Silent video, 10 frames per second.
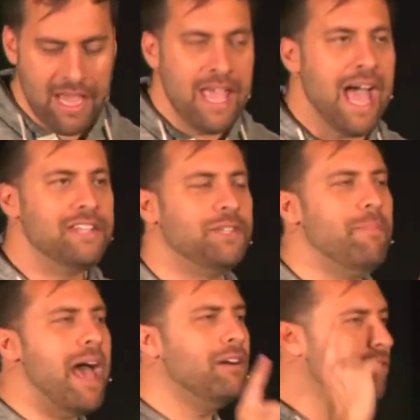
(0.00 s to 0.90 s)
As a
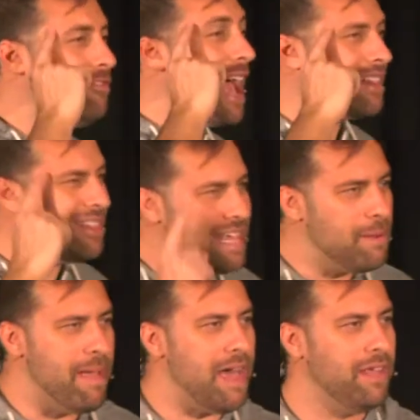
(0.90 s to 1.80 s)
matter of fact, think
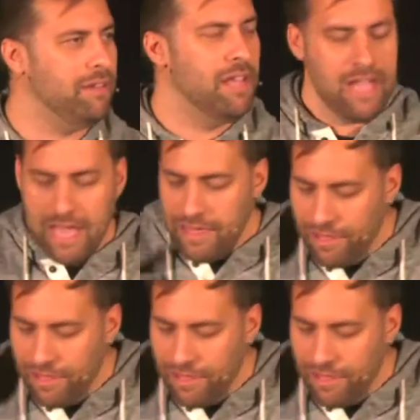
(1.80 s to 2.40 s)
about it. The